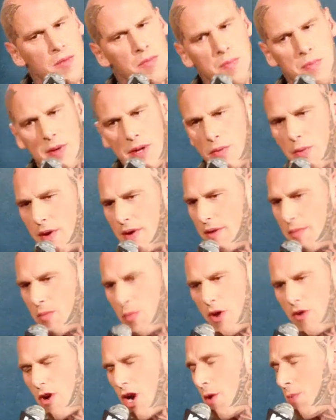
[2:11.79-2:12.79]
But
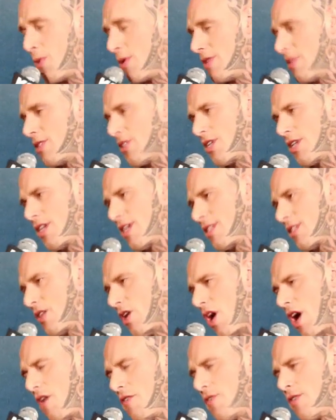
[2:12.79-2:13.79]
we're open
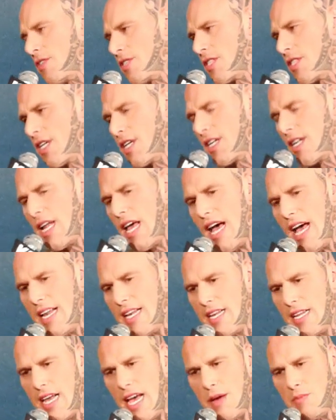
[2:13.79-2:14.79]
to offers and
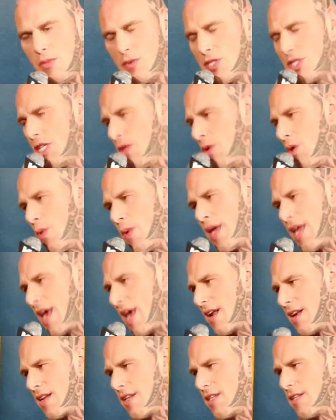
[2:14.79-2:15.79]
we'll see what we get.